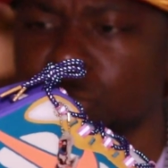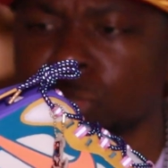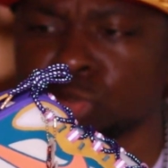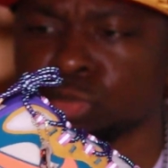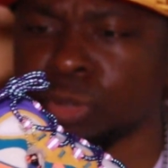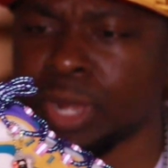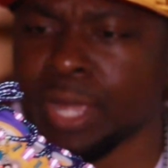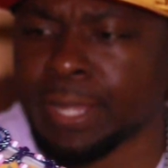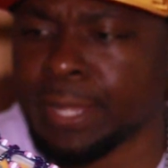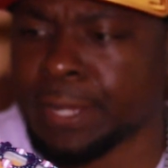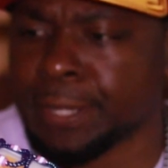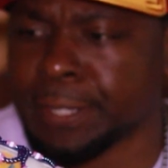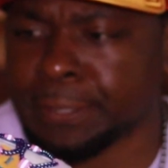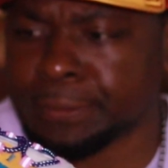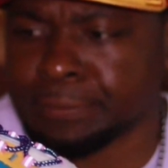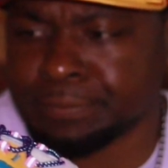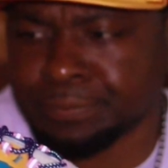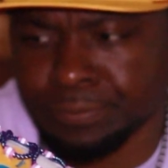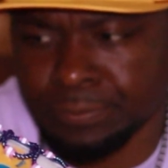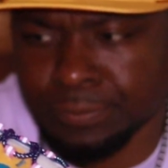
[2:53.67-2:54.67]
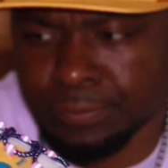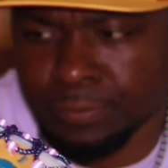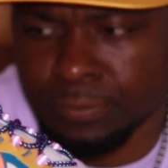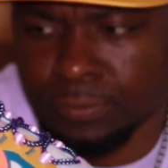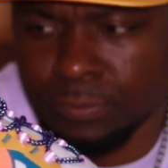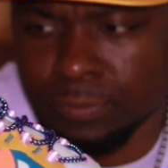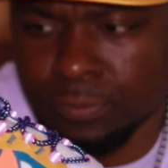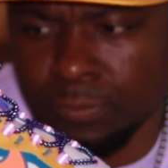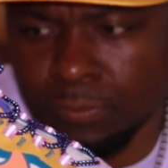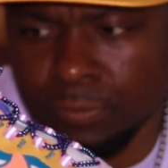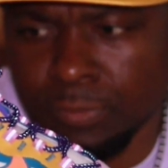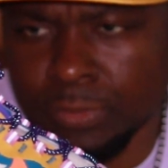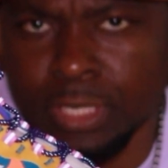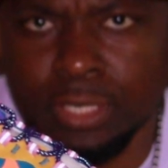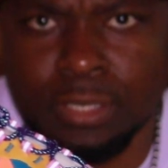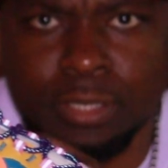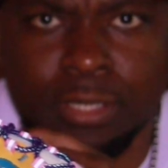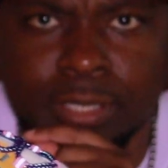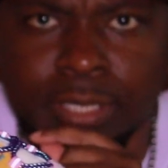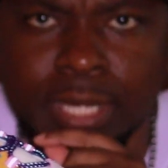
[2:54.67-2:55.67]
right here,
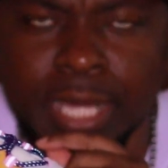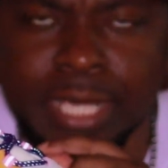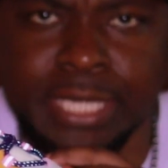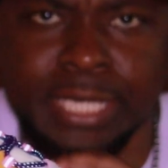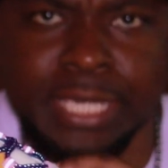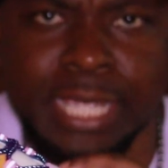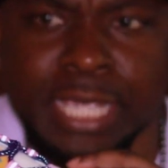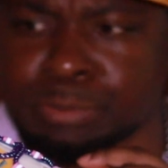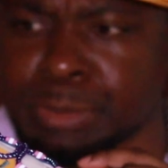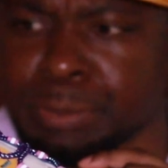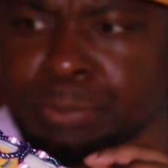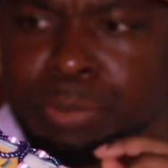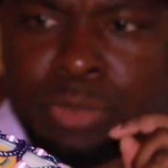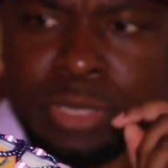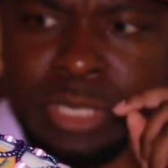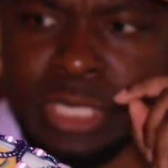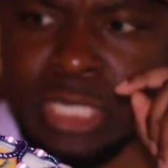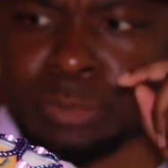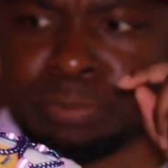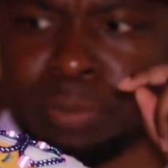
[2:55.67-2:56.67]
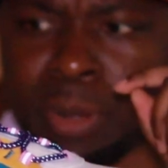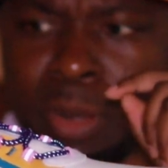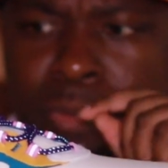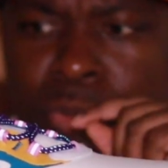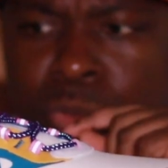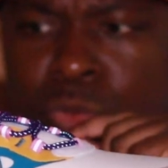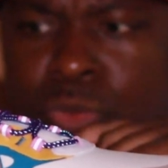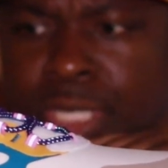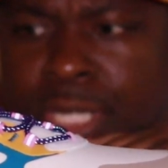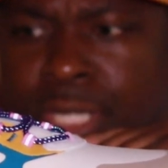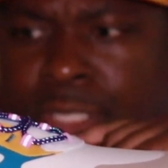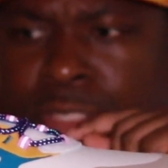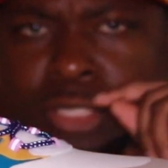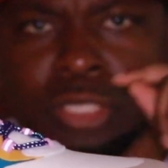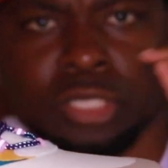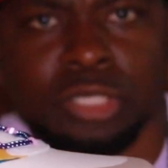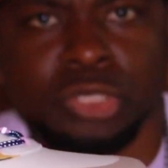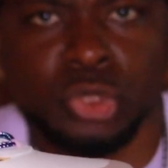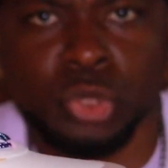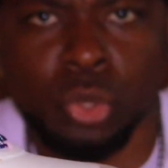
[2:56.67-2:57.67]
Nike has been putting these bubbles in
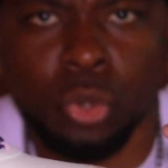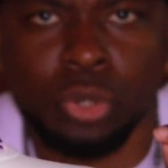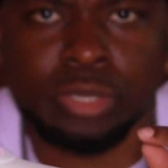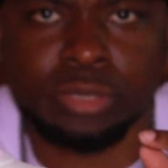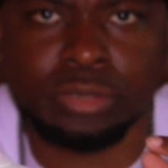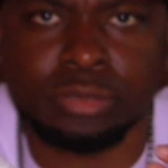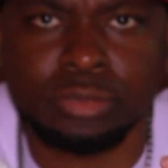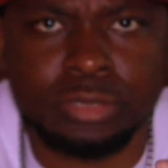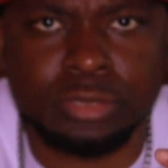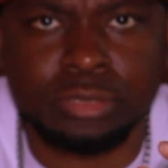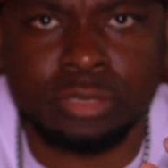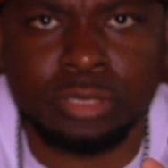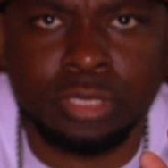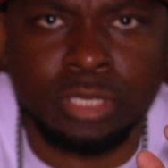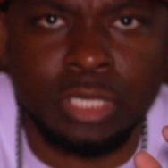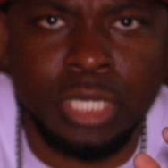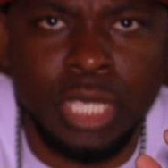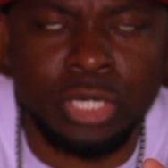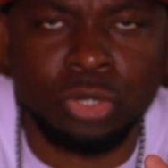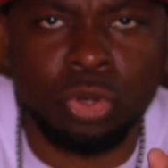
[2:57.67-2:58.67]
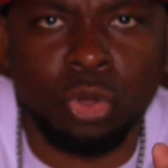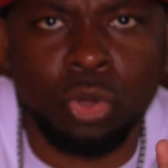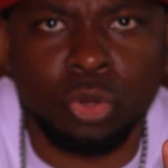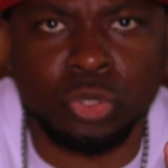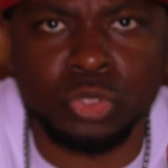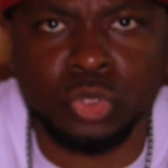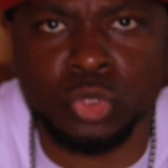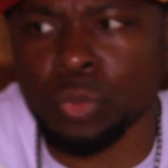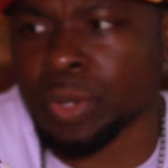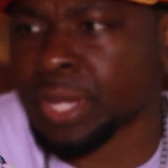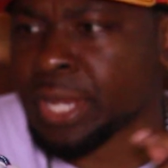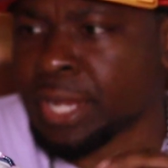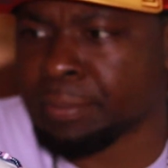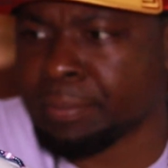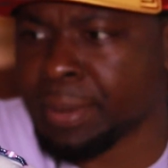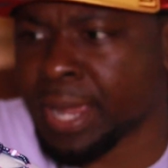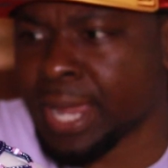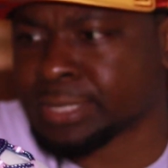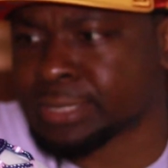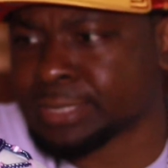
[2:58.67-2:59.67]
Jordans and also Air
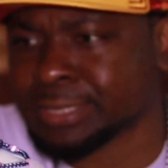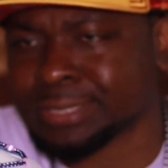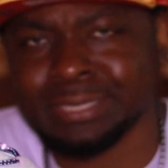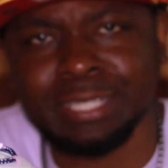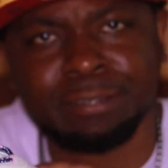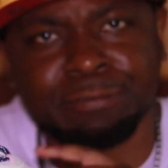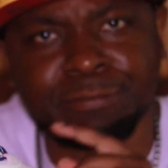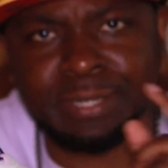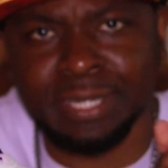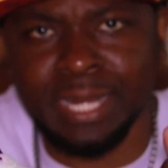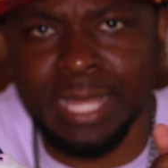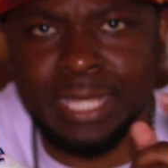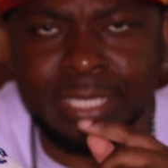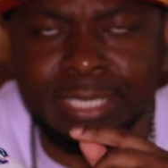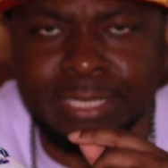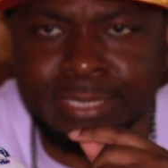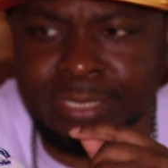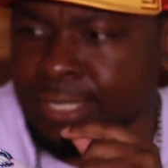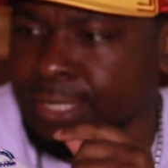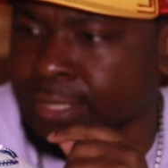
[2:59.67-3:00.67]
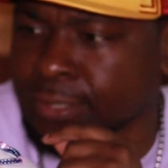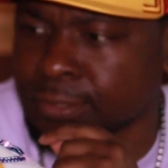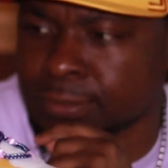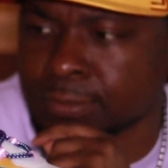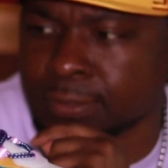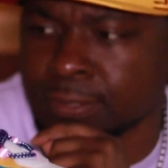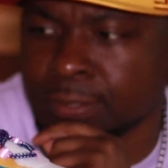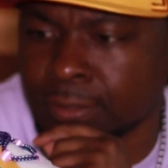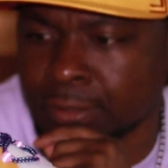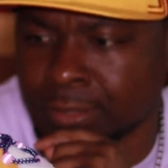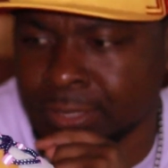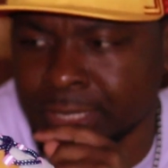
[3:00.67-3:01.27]
Maxes, different Nike sneakers. They're